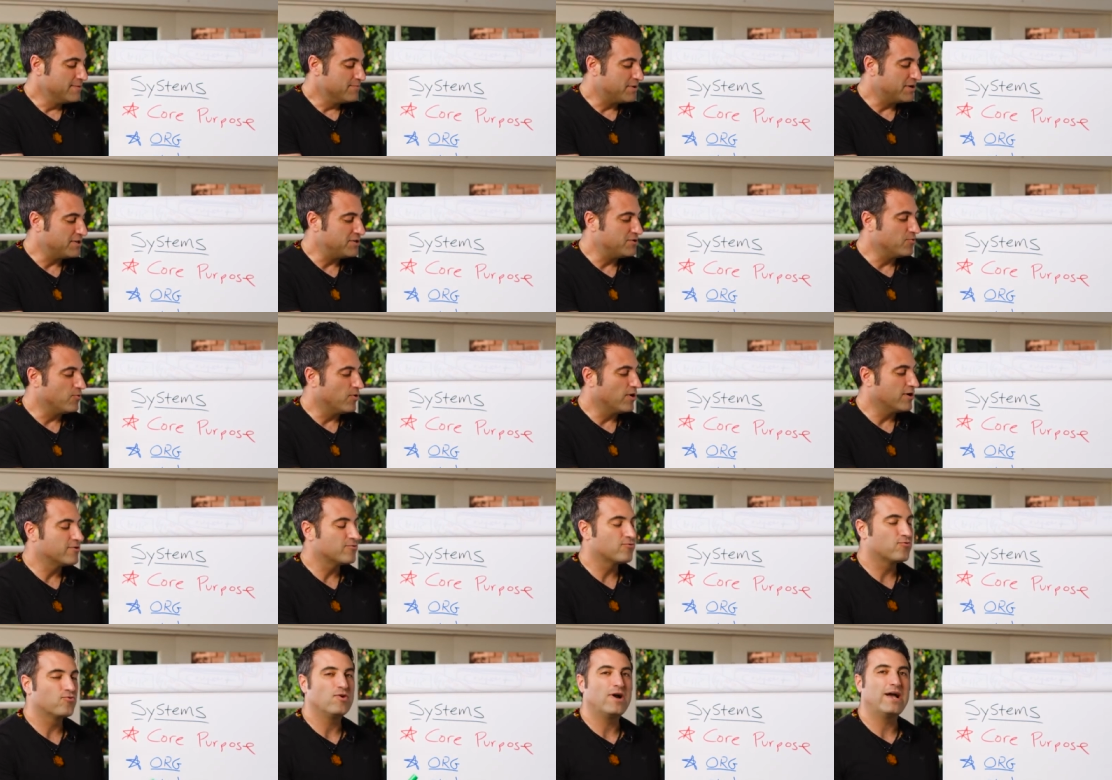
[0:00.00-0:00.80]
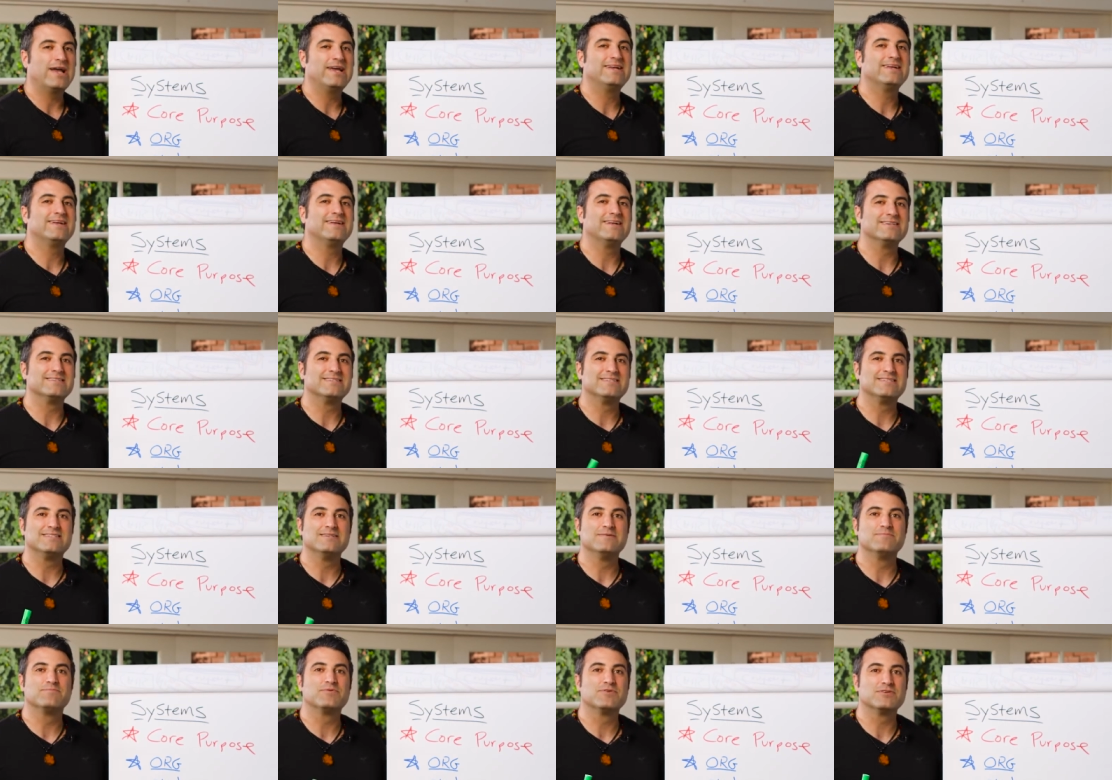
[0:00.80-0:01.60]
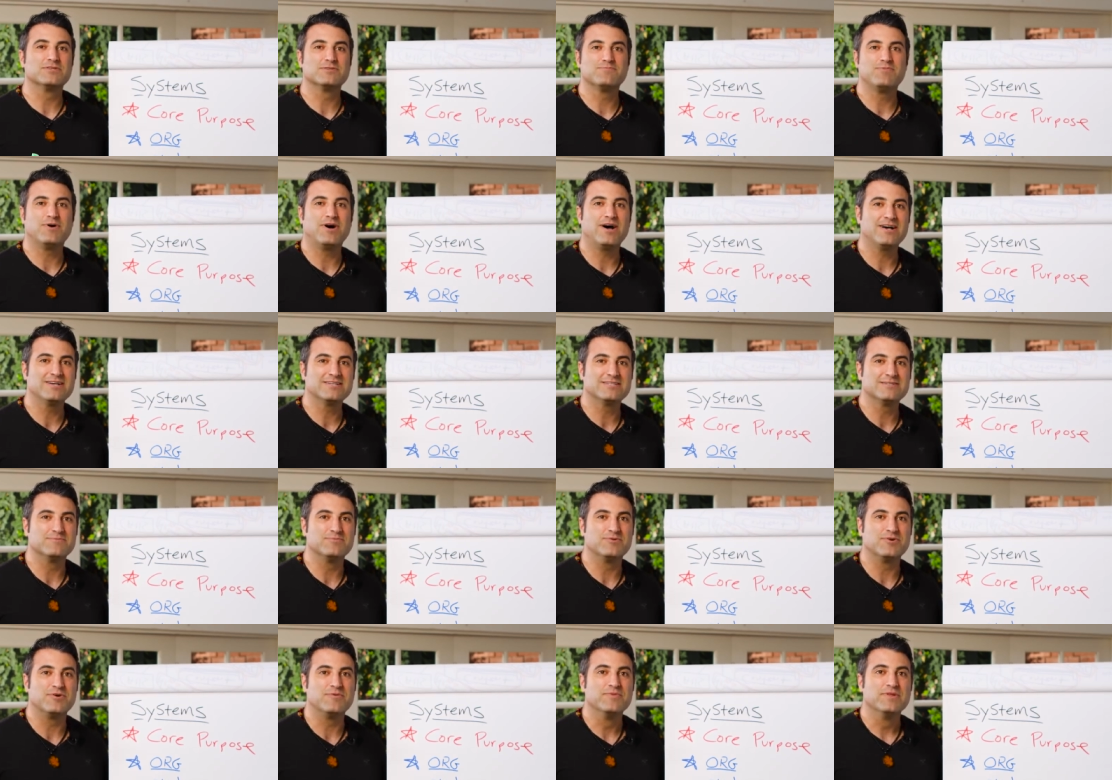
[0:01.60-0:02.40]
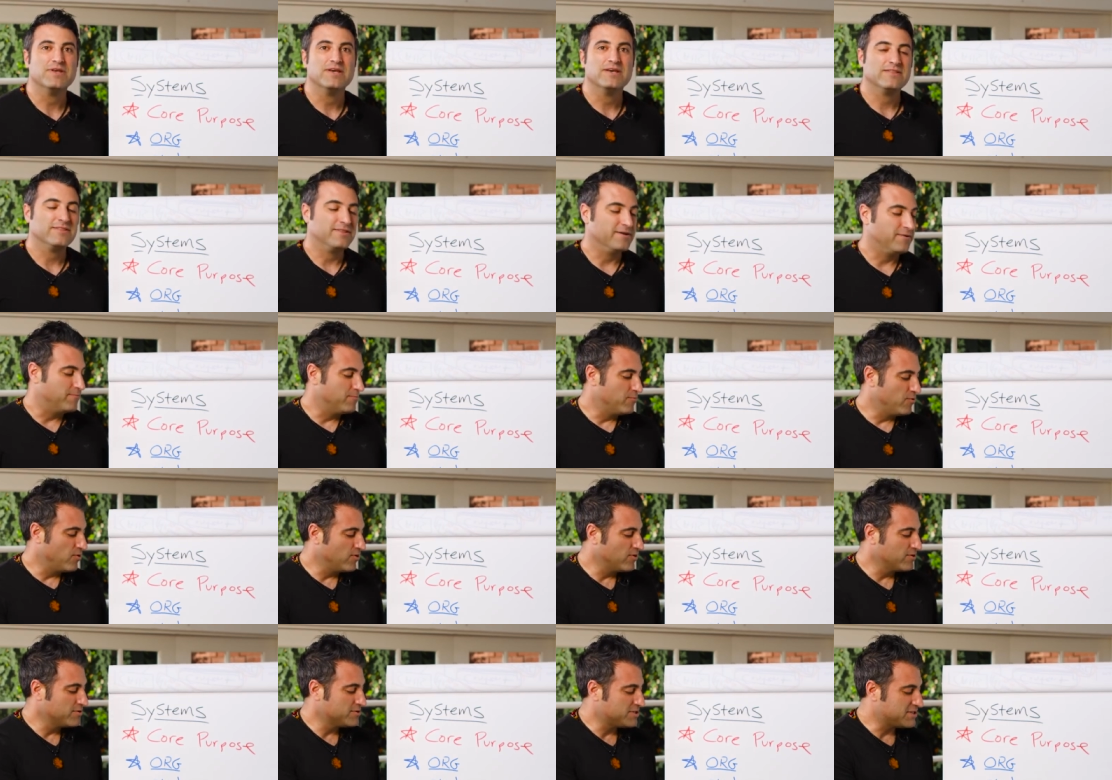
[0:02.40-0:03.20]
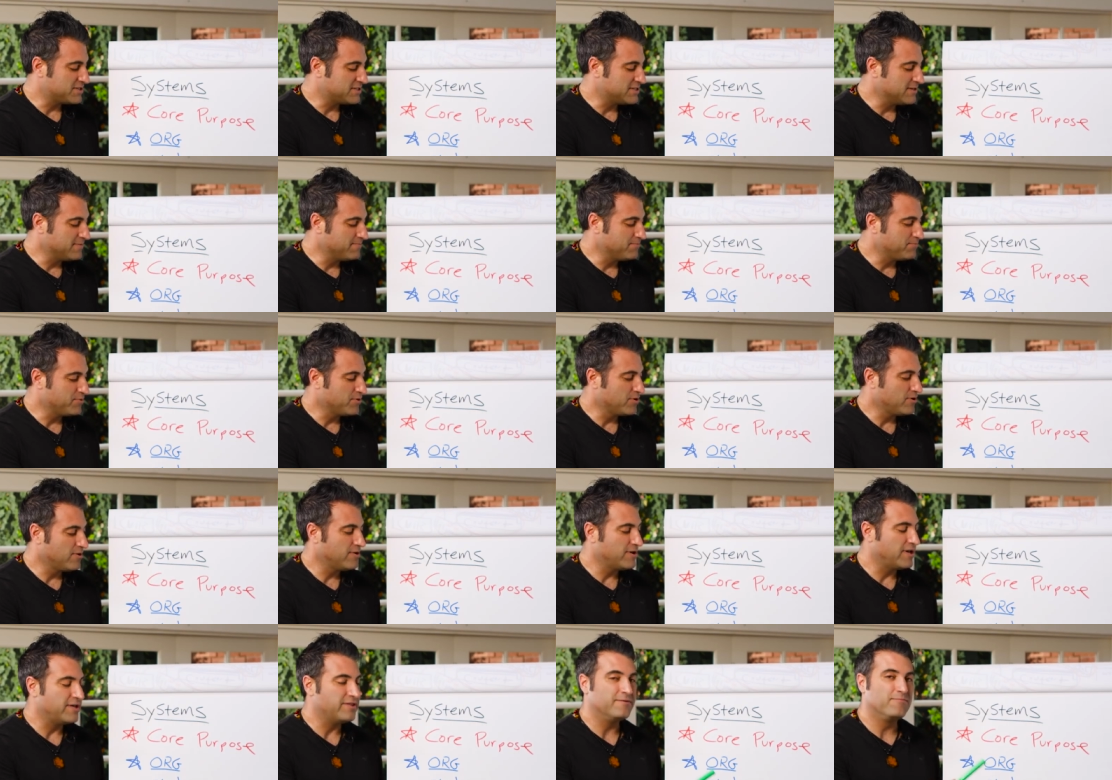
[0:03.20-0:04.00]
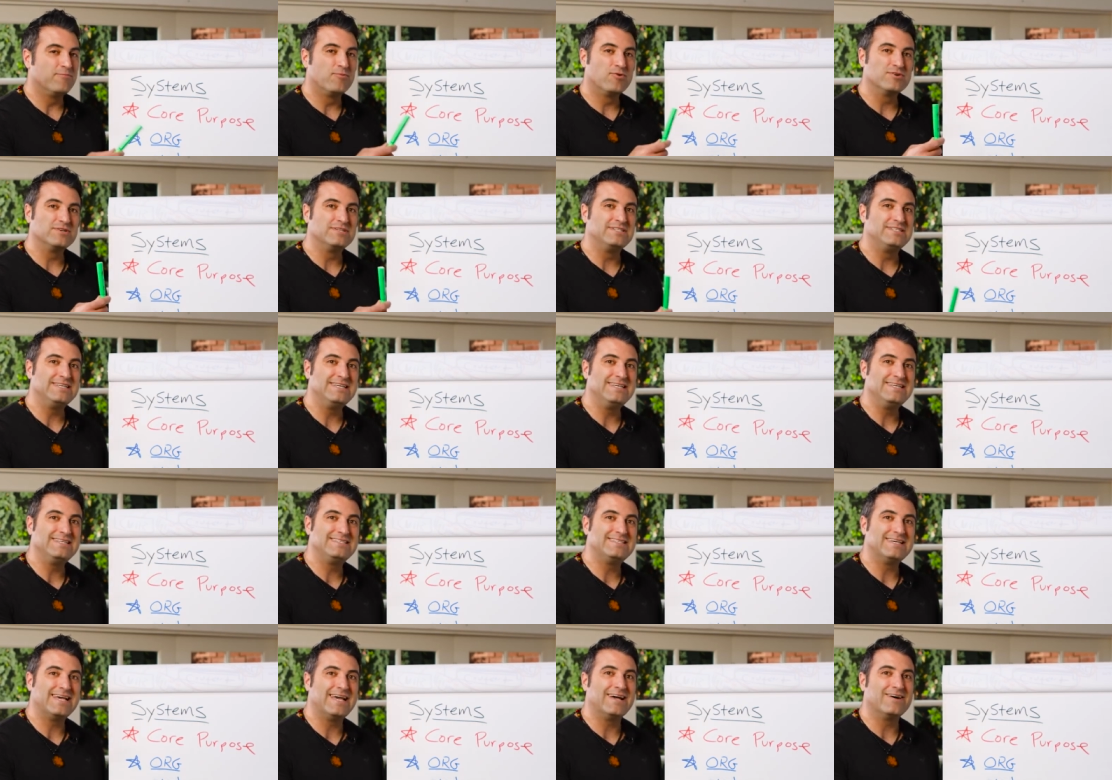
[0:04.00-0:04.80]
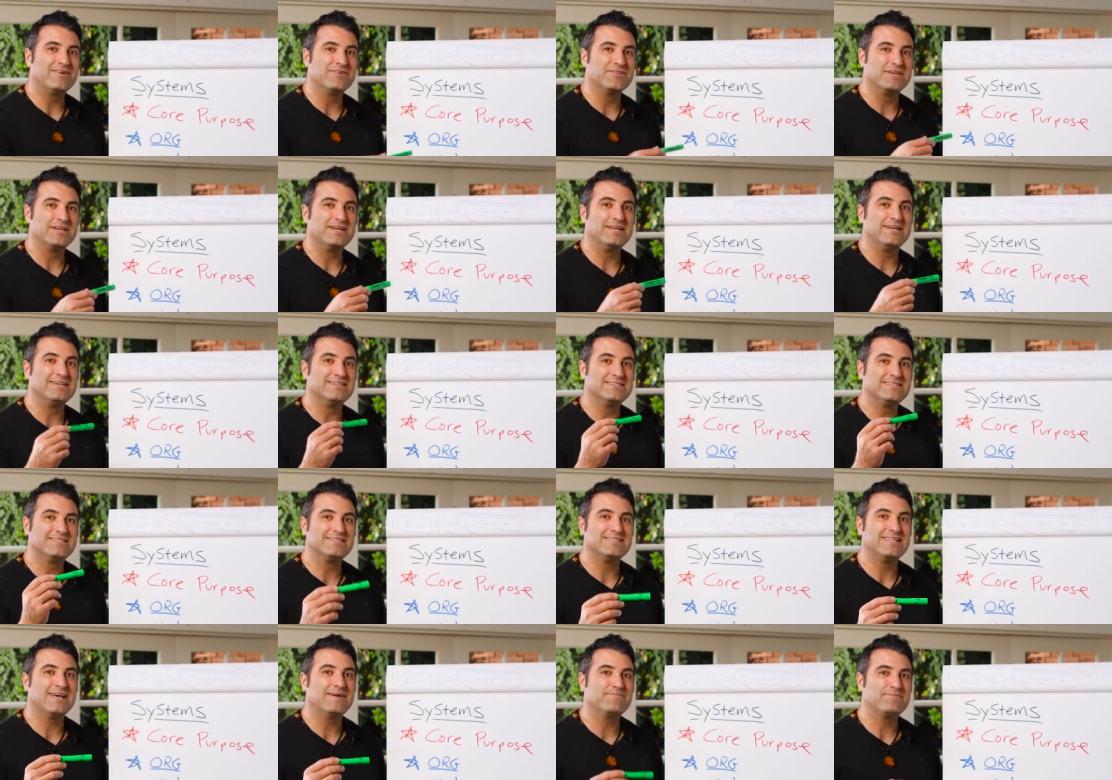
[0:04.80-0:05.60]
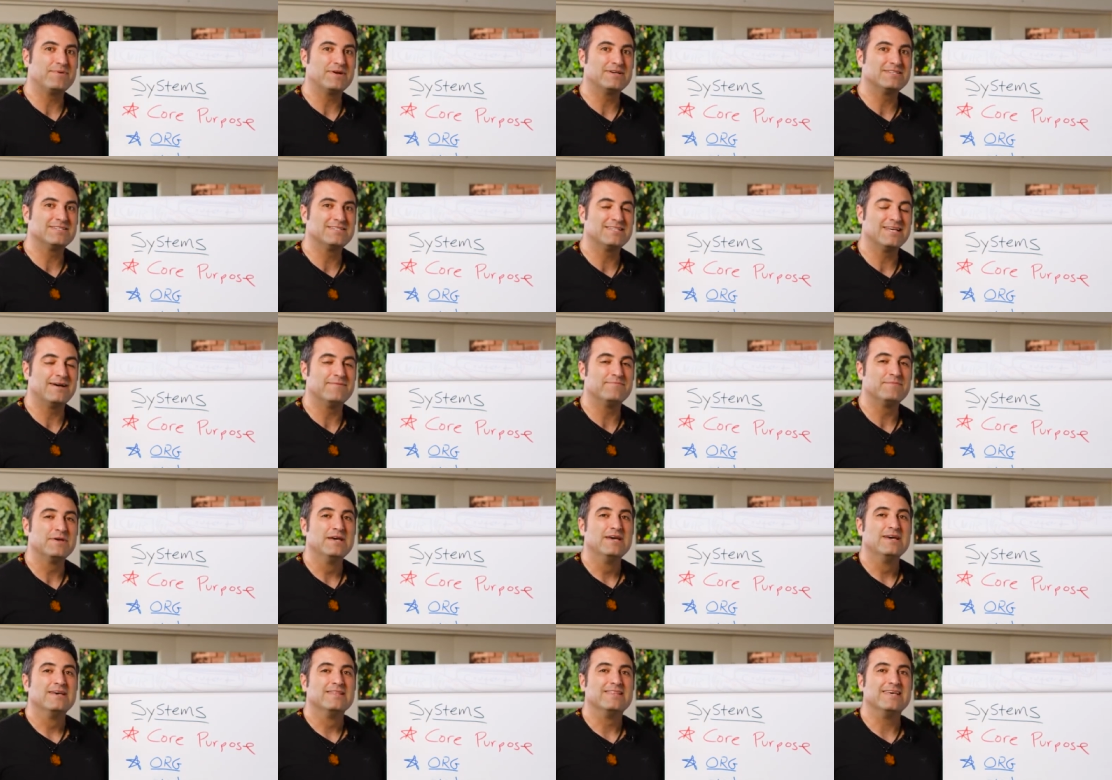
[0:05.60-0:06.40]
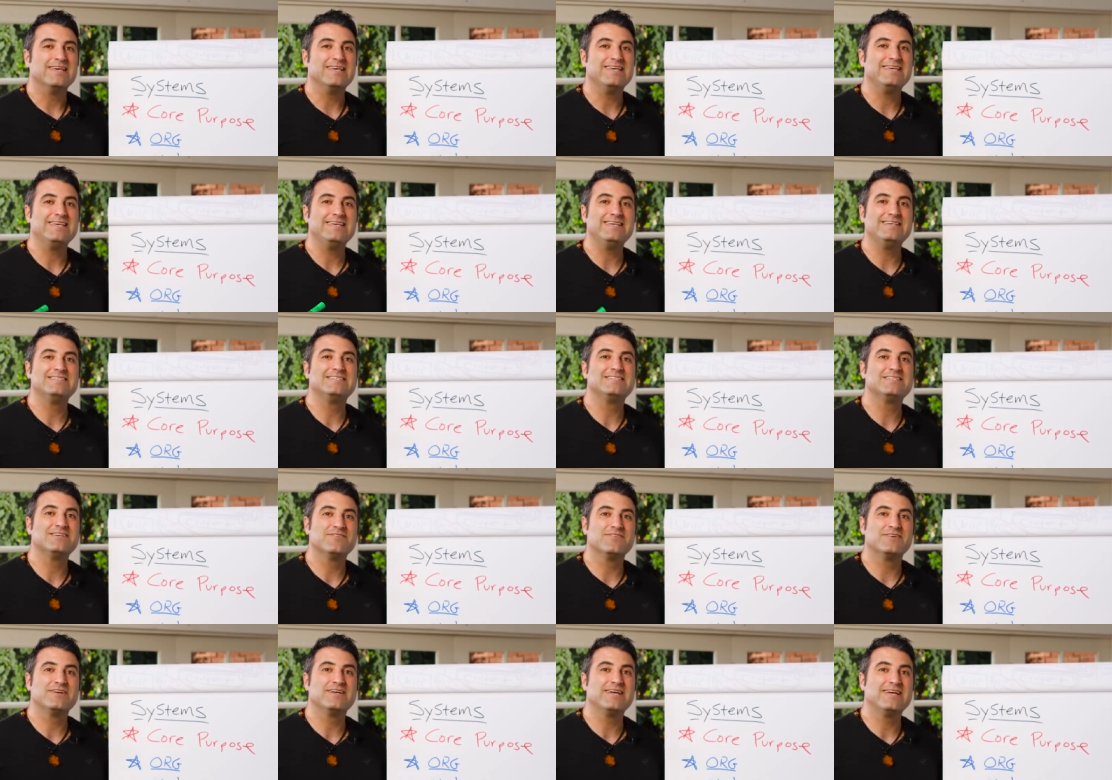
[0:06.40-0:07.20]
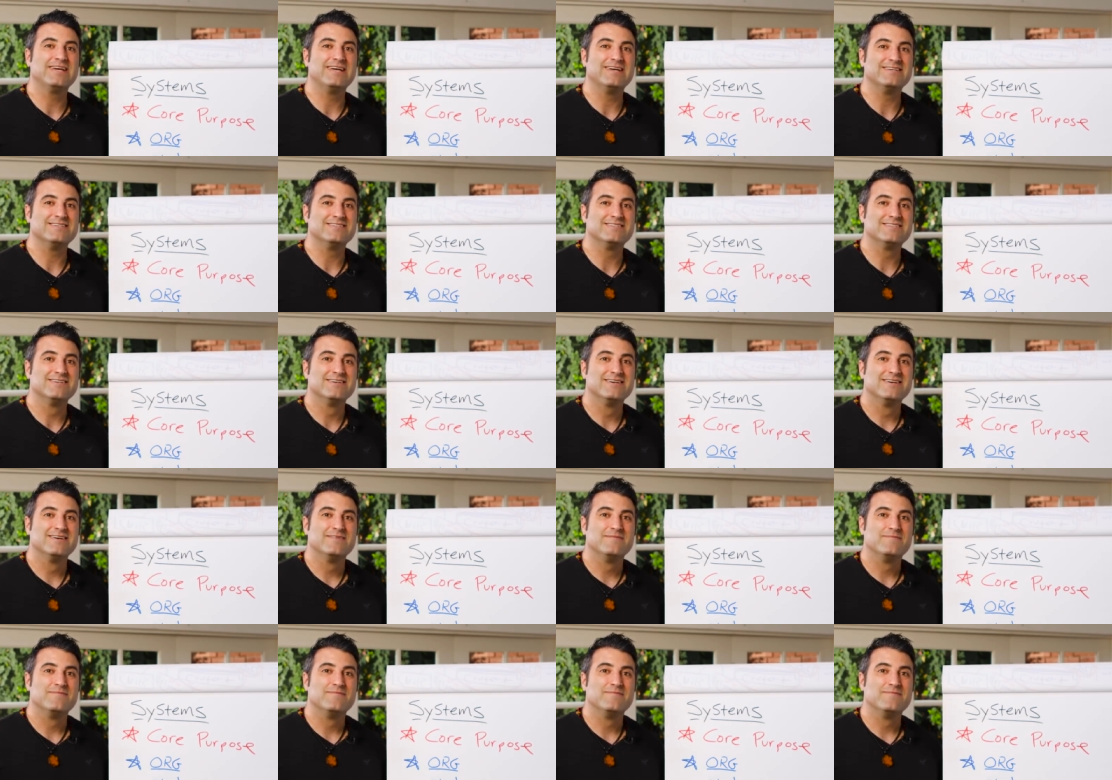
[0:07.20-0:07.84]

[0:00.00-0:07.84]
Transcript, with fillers: But you want to write it as simple as possible. The more simple and the more detailed it is, step by step, the easier it is.